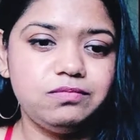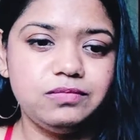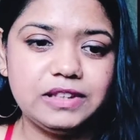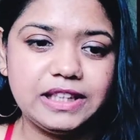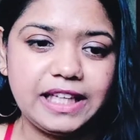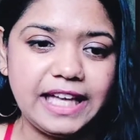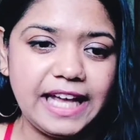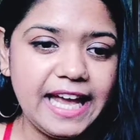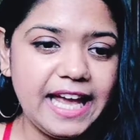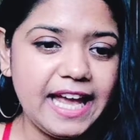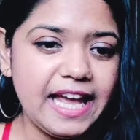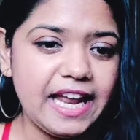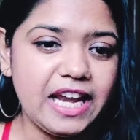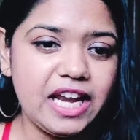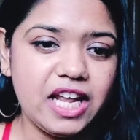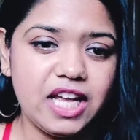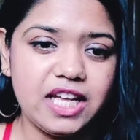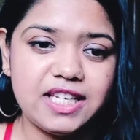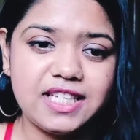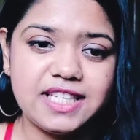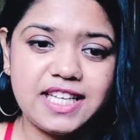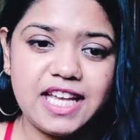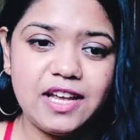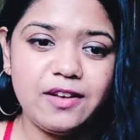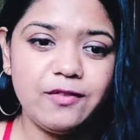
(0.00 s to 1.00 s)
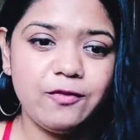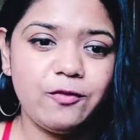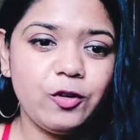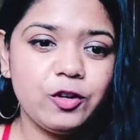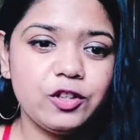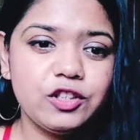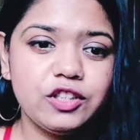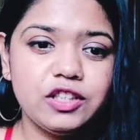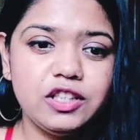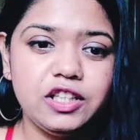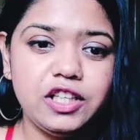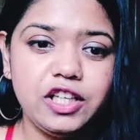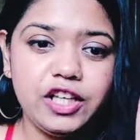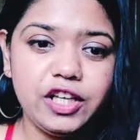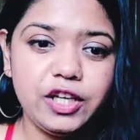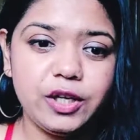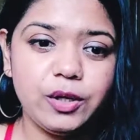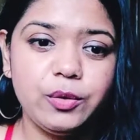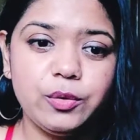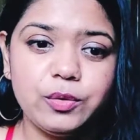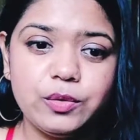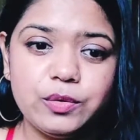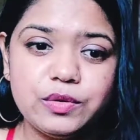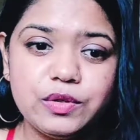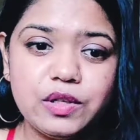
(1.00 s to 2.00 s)
Again, it came for the
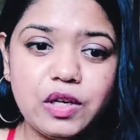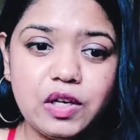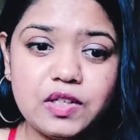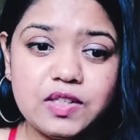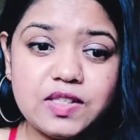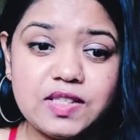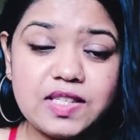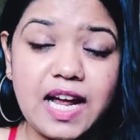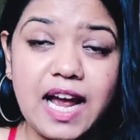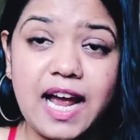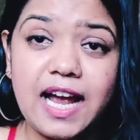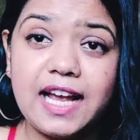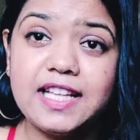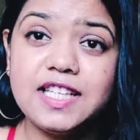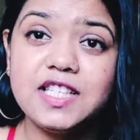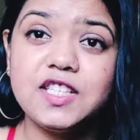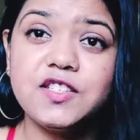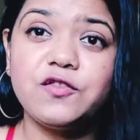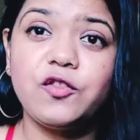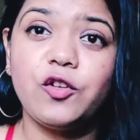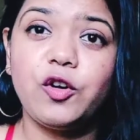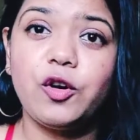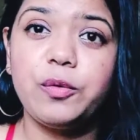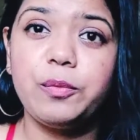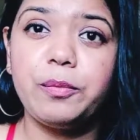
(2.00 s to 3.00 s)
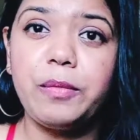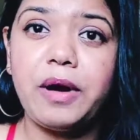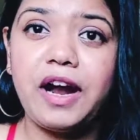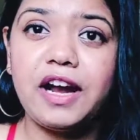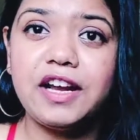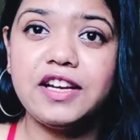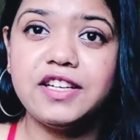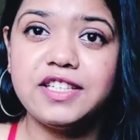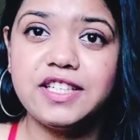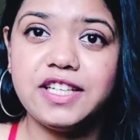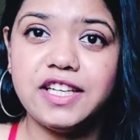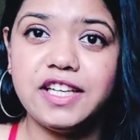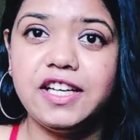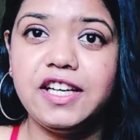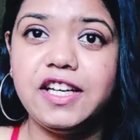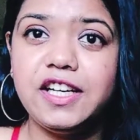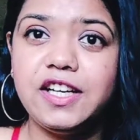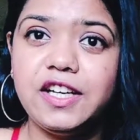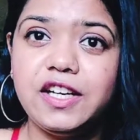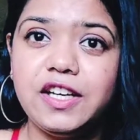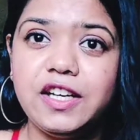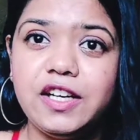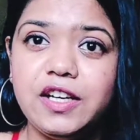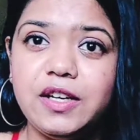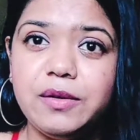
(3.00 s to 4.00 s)
Leo signs for my
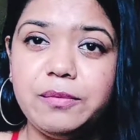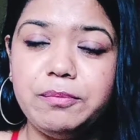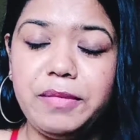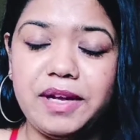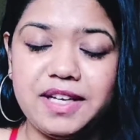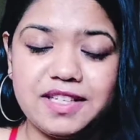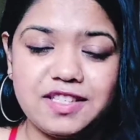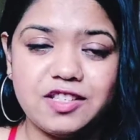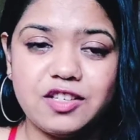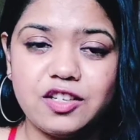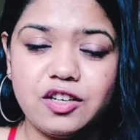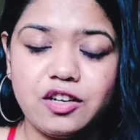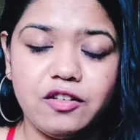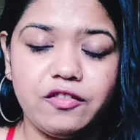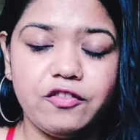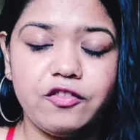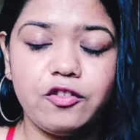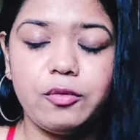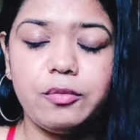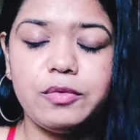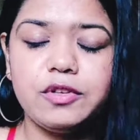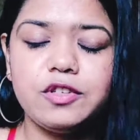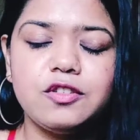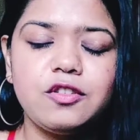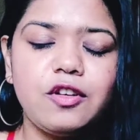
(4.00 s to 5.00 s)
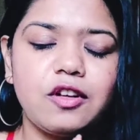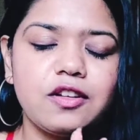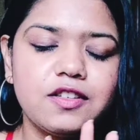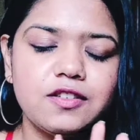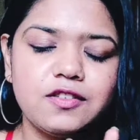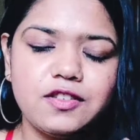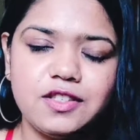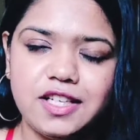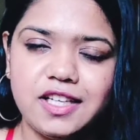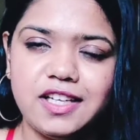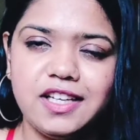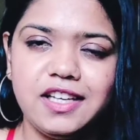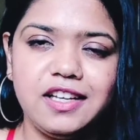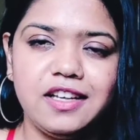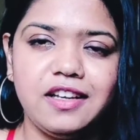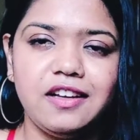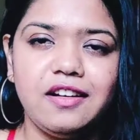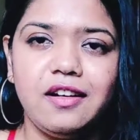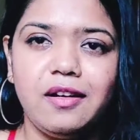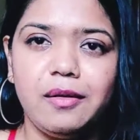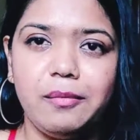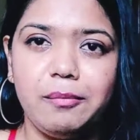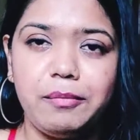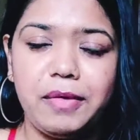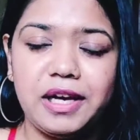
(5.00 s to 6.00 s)
daily from not daily,
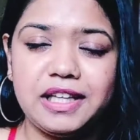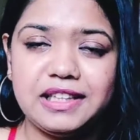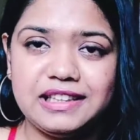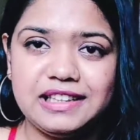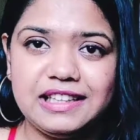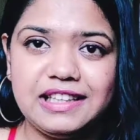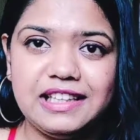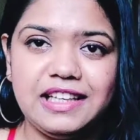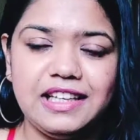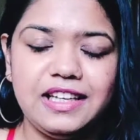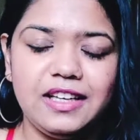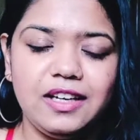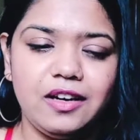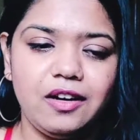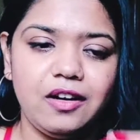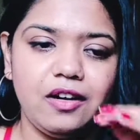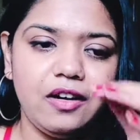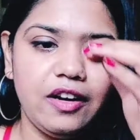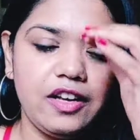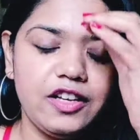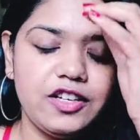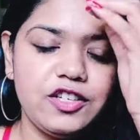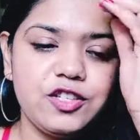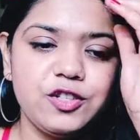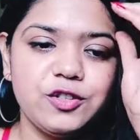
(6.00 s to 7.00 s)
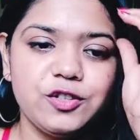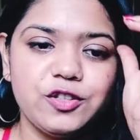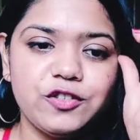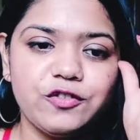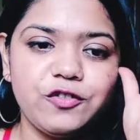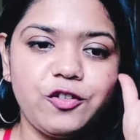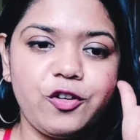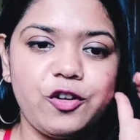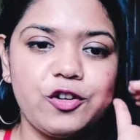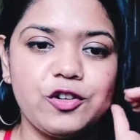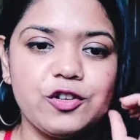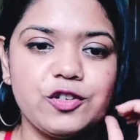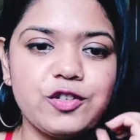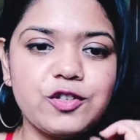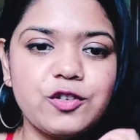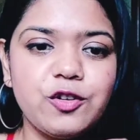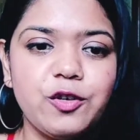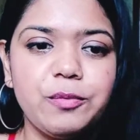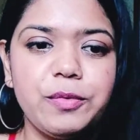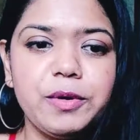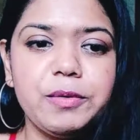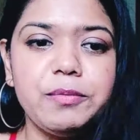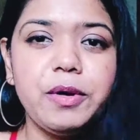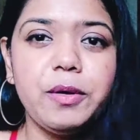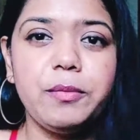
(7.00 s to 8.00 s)
monthly intuitive
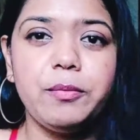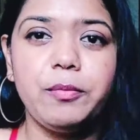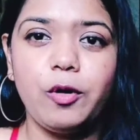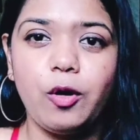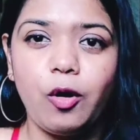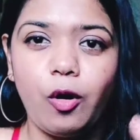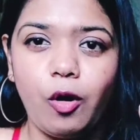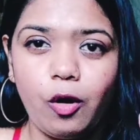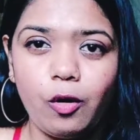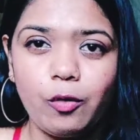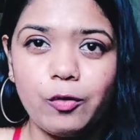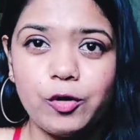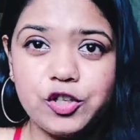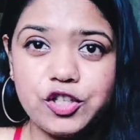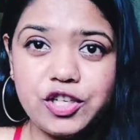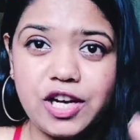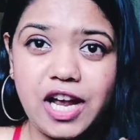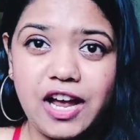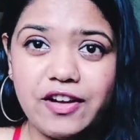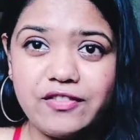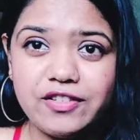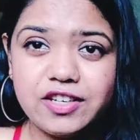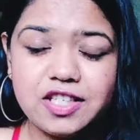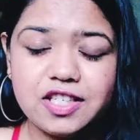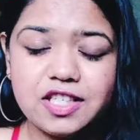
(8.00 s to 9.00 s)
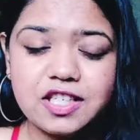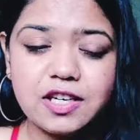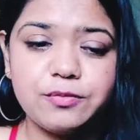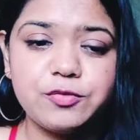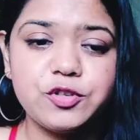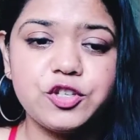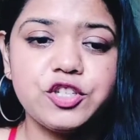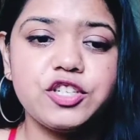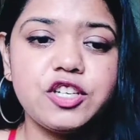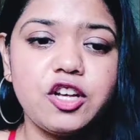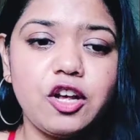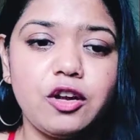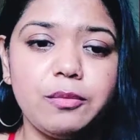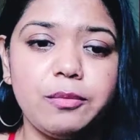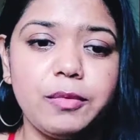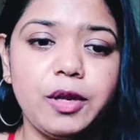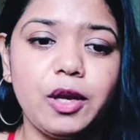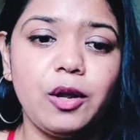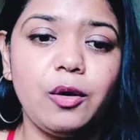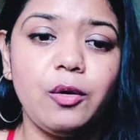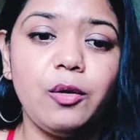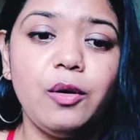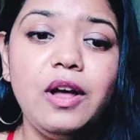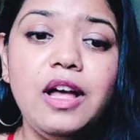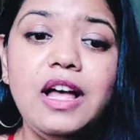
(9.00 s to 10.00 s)
horoscope in my blog, which I have a description down
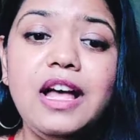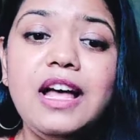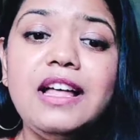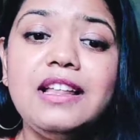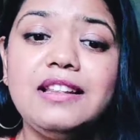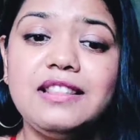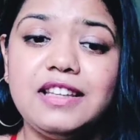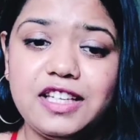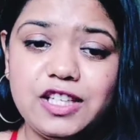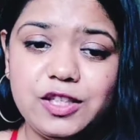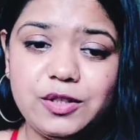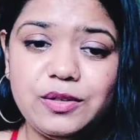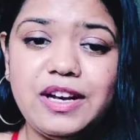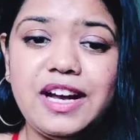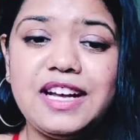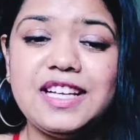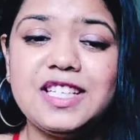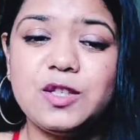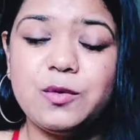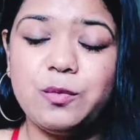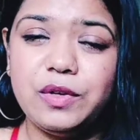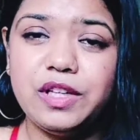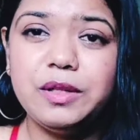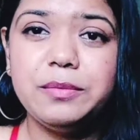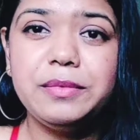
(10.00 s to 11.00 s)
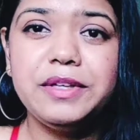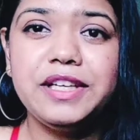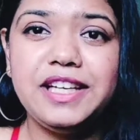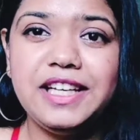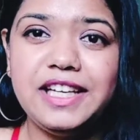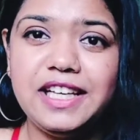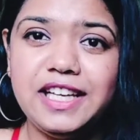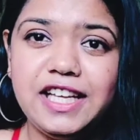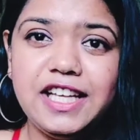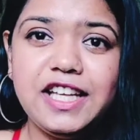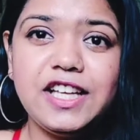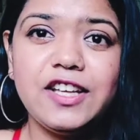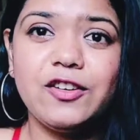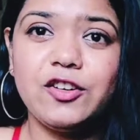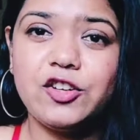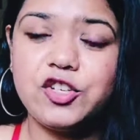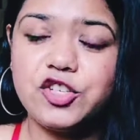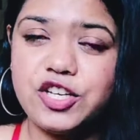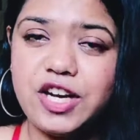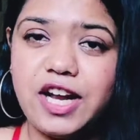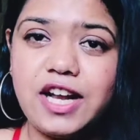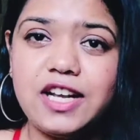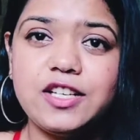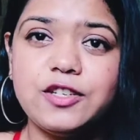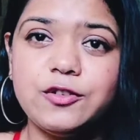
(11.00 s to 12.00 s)
below, that you guys will be healing your
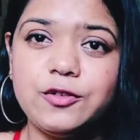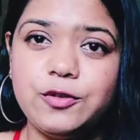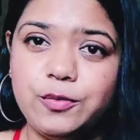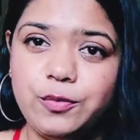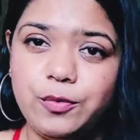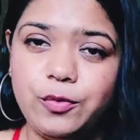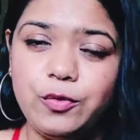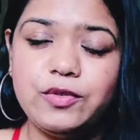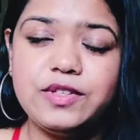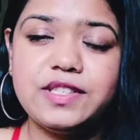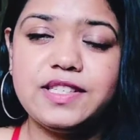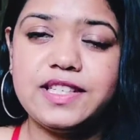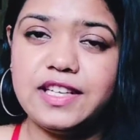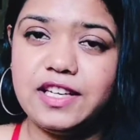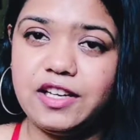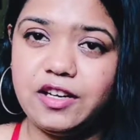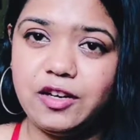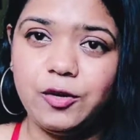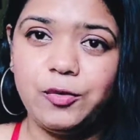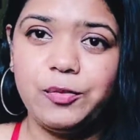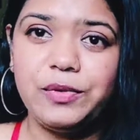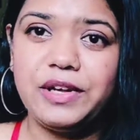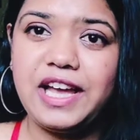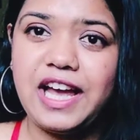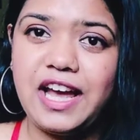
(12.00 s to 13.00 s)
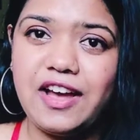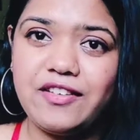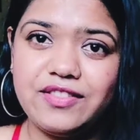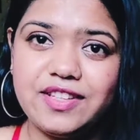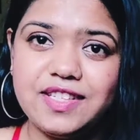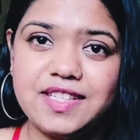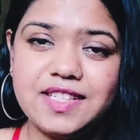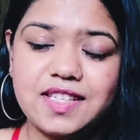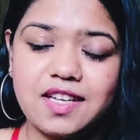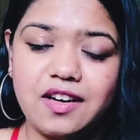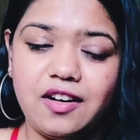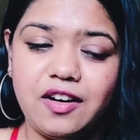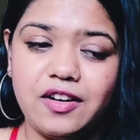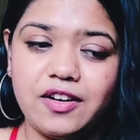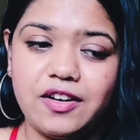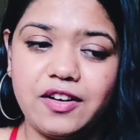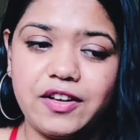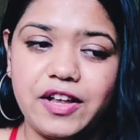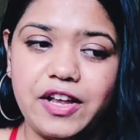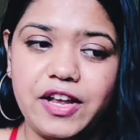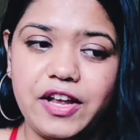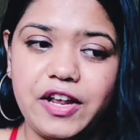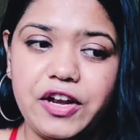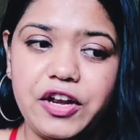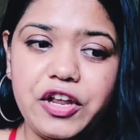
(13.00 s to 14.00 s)
childhood wounds. And here we have this card
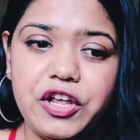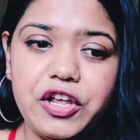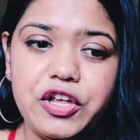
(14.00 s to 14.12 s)
again.